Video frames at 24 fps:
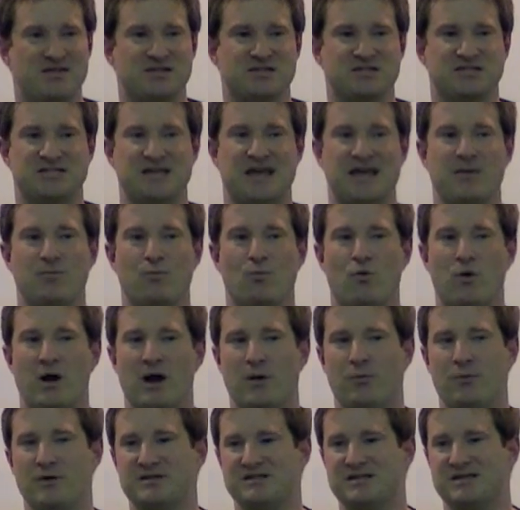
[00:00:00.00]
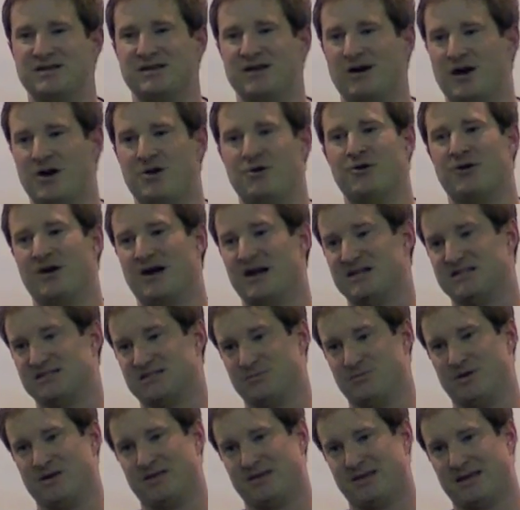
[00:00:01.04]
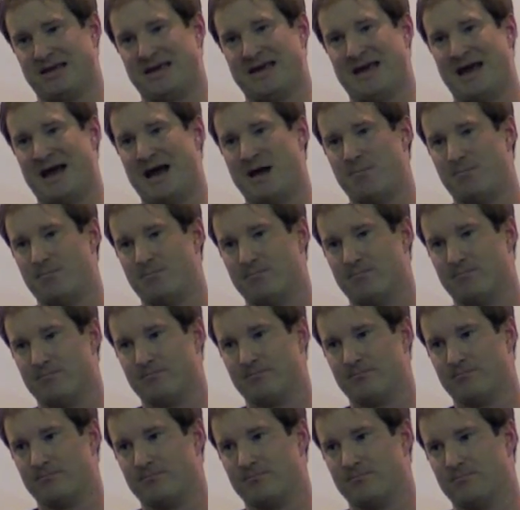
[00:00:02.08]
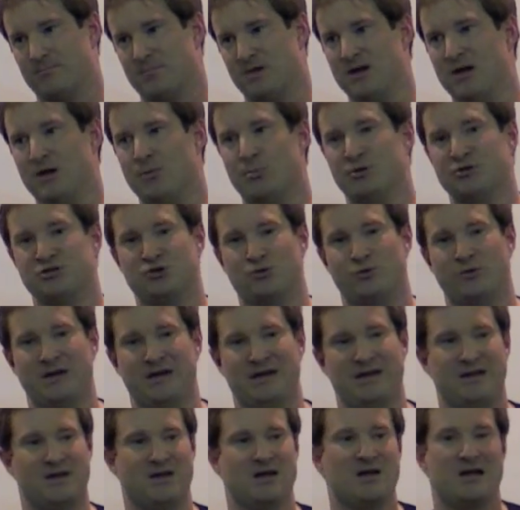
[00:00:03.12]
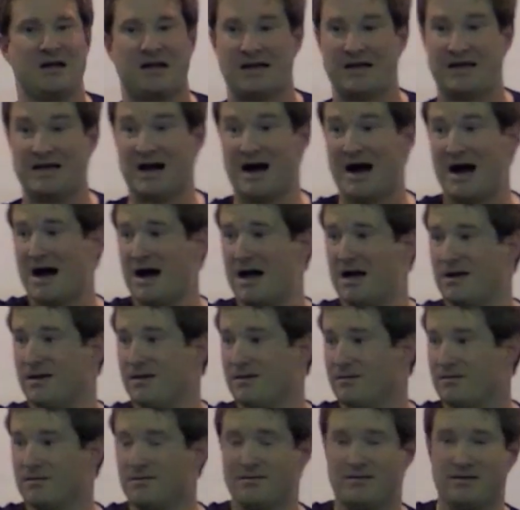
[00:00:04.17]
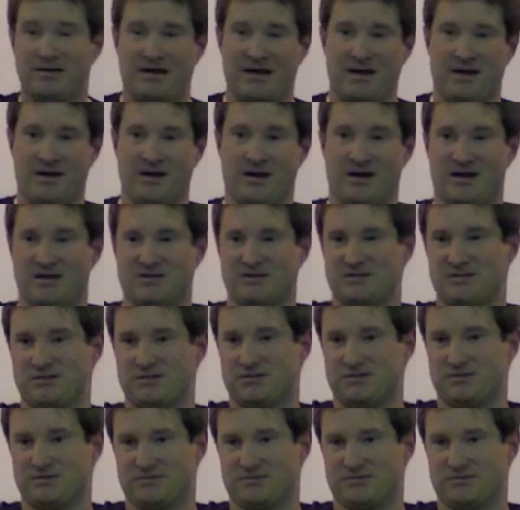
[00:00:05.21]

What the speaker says: in the same way we tend to underestimate the gap between God and us.